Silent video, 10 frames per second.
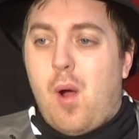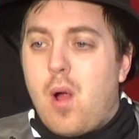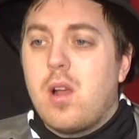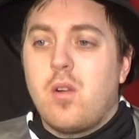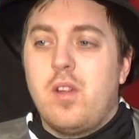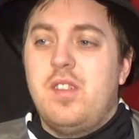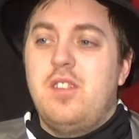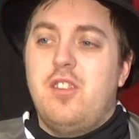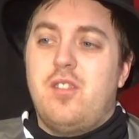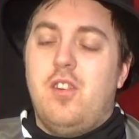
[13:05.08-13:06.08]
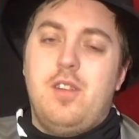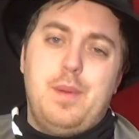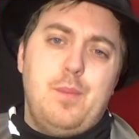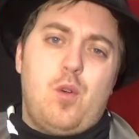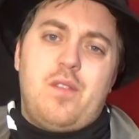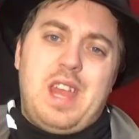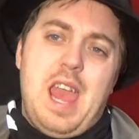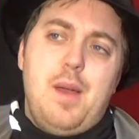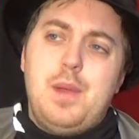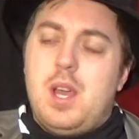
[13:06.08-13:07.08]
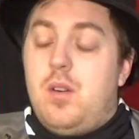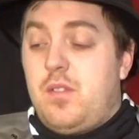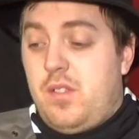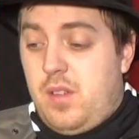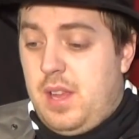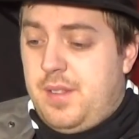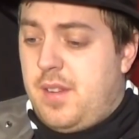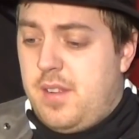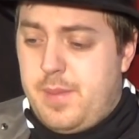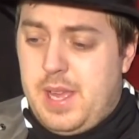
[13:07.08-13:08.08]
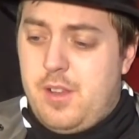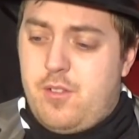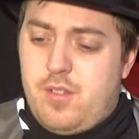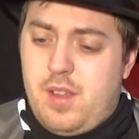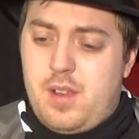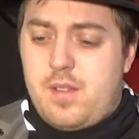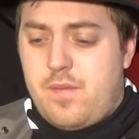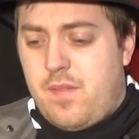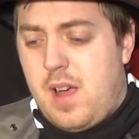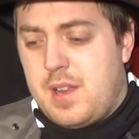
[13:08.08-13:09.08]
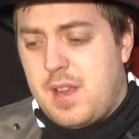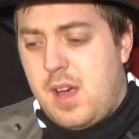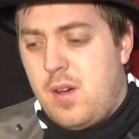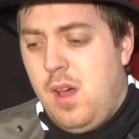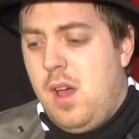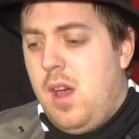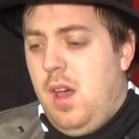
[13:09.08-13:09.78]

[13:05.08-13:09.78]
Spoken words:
part, or is he just going to be more of a cameo? So that's going to be interesting to find out.